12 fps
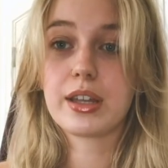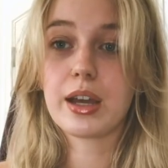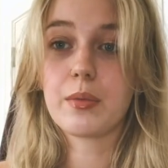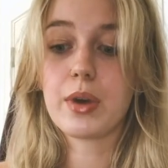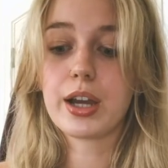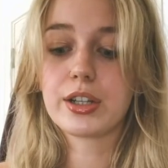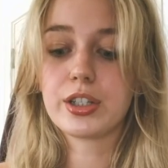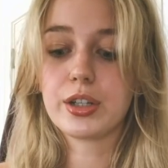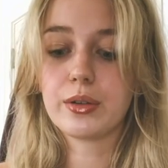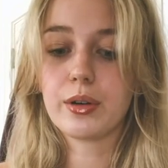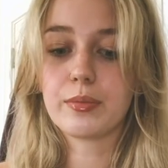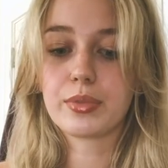that I work
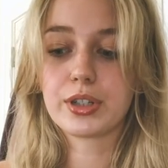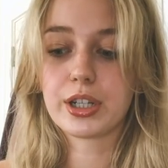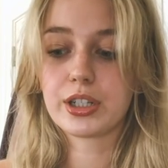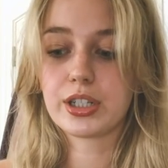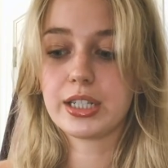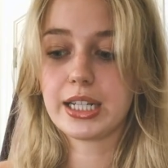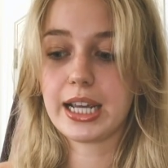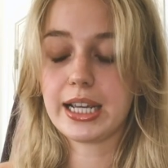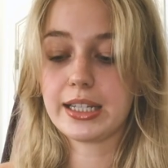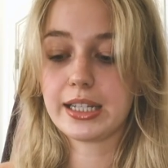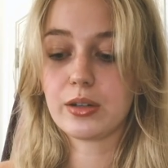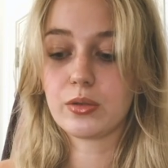to on production
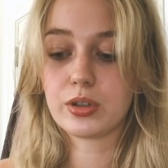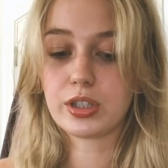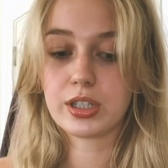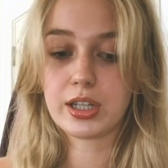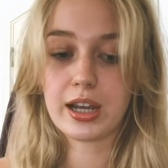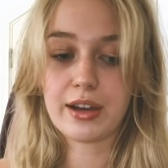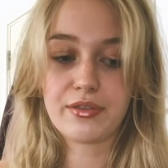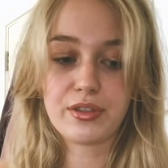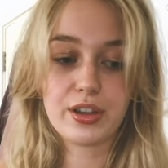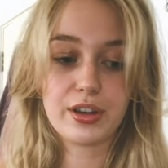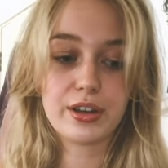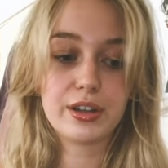days in order to have
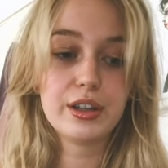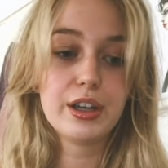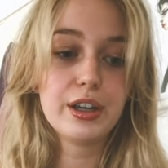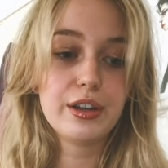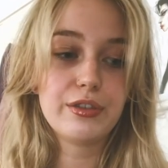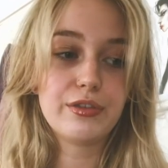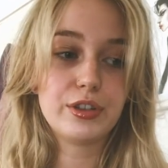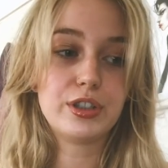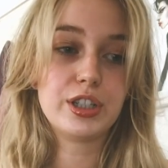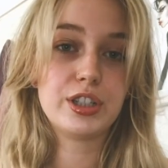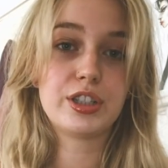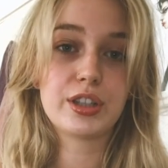the
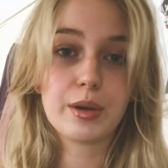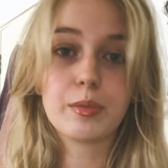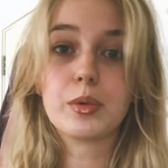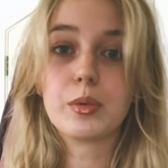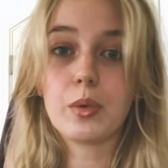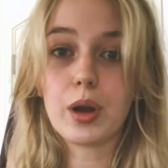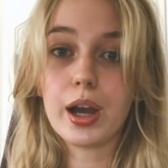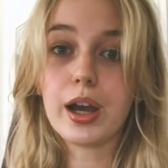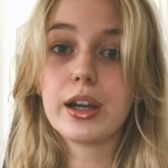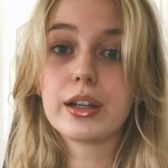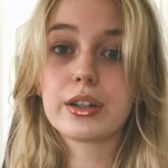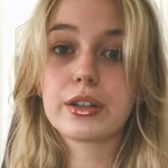footage that will
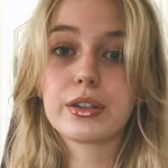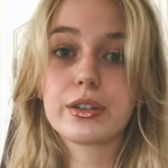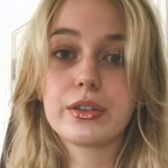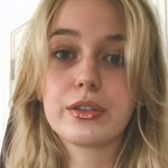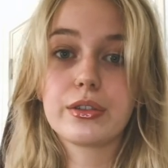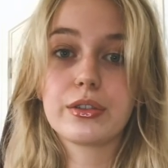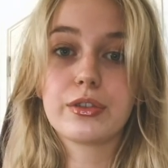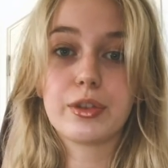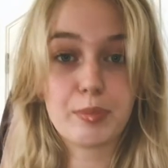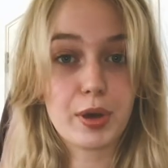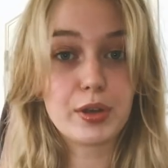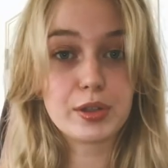work for
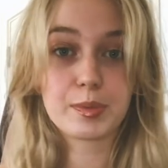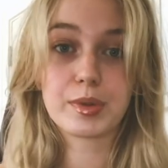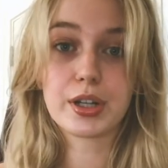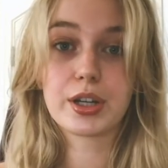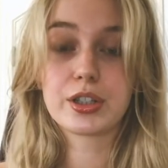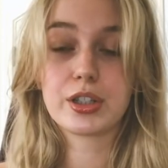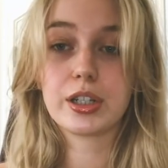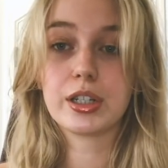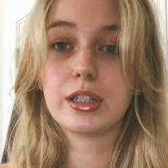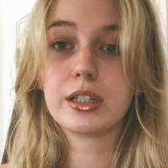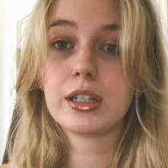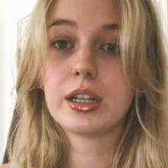
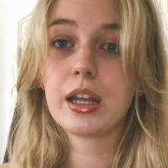post-production.